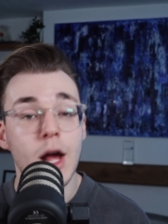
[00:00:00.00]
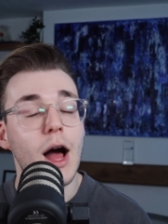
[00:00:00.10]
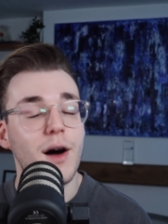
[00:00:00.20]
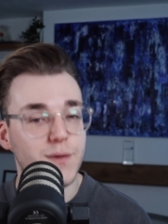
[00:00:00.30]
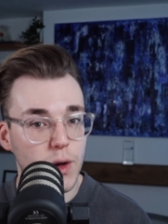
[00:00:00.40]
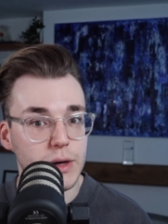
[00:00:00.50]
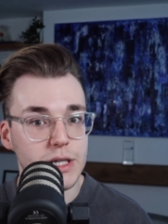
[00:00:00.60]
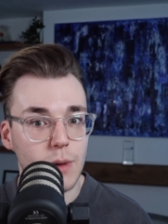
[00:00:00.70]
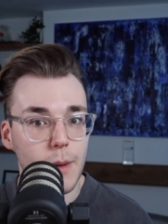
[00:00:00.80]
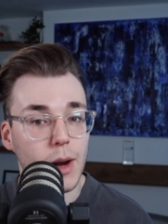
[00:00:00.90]
A florist
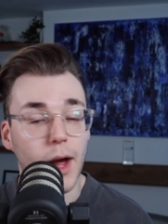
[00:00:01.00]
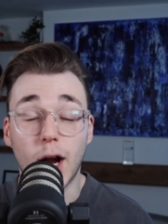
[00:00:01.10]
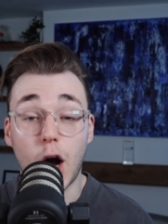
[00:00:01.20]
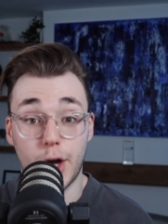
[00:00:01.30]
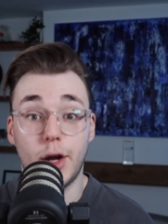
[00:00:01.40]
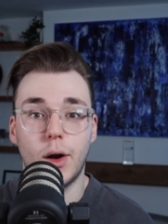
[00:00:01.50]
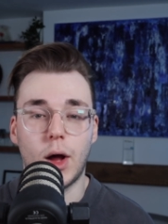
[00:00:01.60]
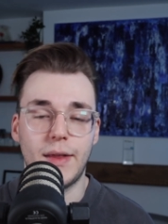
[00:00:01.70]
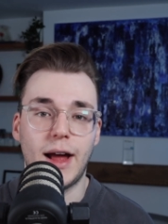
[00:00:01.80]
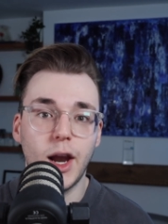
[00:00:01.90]
might be like, I don't
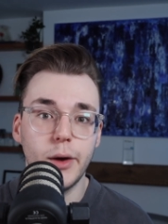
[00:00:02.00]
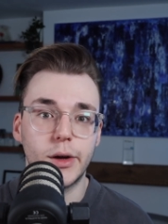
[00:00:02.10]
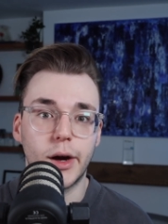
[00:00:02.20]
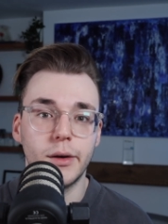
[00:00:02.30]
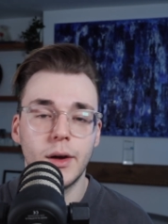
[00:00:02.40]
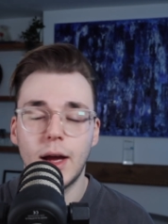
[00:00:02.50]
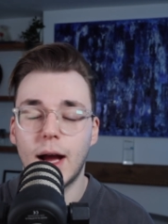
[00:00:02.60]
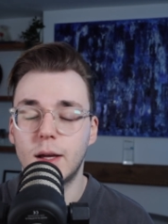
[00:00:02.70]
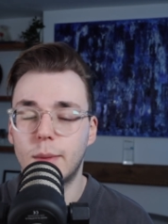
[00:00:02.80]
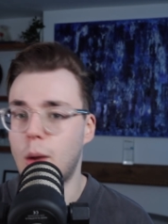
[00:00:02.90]
like that logo.
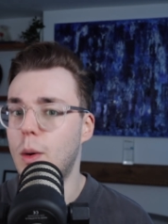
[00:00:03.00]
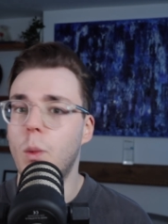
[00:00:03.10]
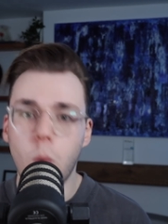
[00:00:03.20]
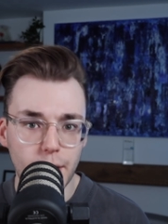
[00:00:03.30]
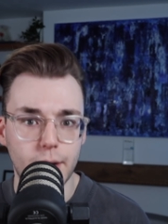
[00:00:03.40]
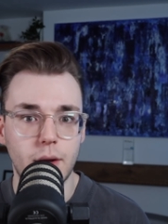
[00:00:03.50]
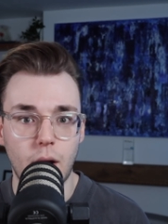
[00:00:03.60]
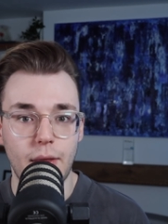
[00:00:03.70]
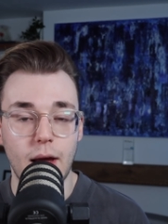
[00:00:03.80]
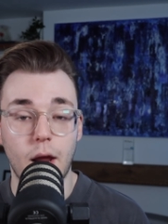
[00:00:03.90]
And you're like, well, why don't you
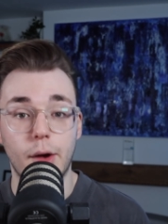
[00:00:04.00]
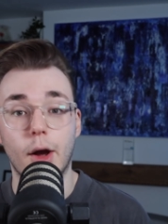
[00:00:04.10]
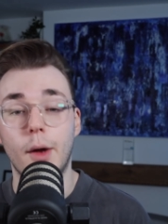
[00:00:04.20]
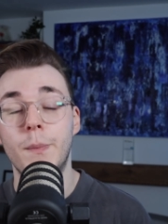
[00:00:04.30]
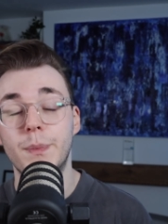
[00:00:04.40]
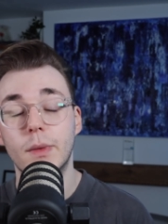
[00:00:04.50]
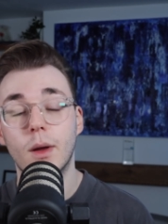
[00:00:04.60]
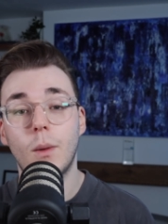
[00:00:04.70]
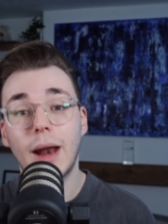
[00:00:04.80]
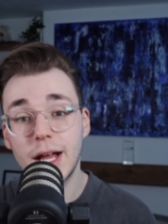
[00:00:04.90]
like that logo?
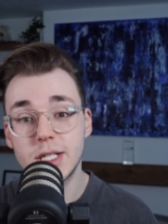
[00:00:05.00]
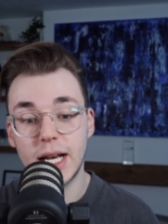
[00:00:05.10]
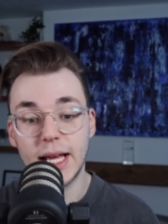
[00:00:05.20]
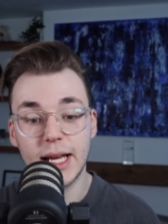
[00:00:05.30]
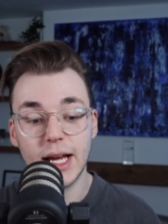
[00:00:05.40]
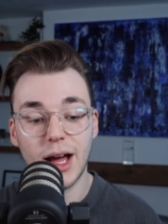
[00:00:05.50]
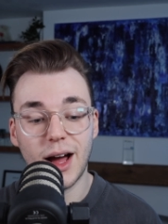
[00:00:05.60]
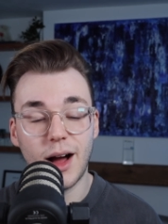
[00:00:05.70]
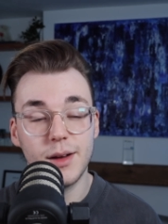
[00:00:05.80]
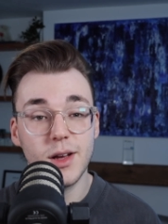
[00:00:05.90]
Well, actually,
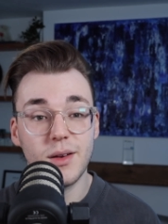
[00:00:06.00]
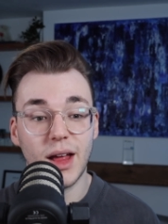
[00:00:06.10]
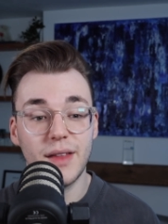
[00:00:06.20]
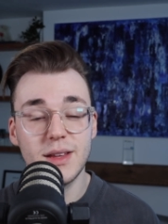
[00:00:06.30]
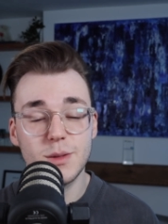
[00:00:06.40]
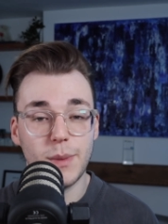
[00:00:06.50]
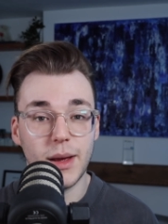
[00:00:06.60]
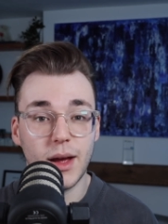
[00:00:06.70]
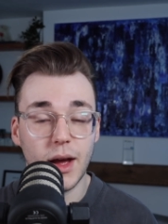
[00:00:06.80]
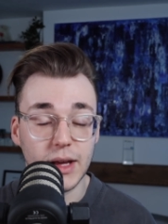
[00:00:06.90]
I don't like this
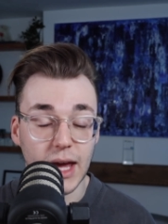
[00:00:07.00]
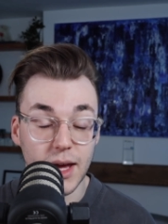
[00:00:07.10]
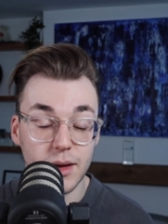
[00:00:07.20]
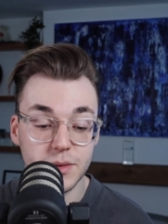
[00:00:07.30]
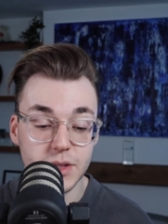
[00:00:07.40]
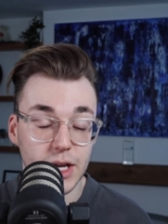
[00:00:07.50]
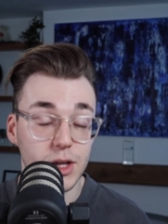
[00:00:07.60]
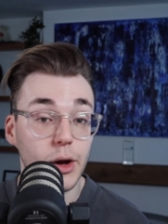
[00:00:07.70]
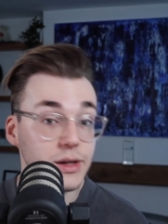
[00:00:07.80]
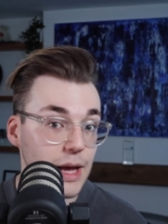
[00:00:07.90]
bit. Okay, so can you
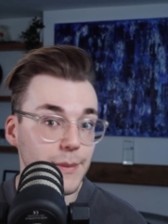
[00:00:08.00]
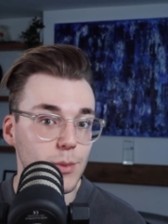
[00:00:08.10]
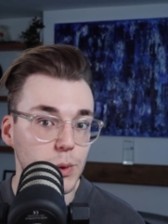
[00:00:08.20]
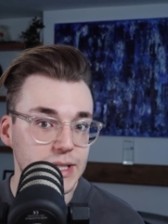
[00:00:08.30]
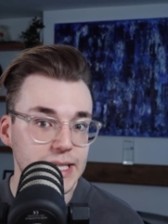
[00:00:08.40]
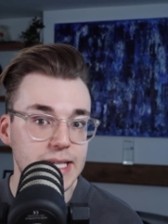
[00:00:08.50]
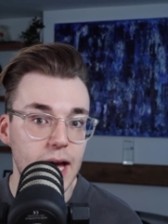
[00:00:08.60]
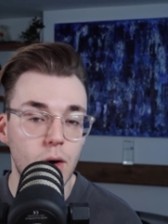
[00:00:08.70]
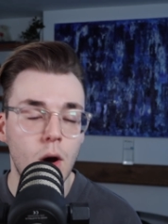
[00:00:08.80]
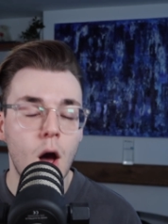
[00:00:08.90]
go into that a bit more detail?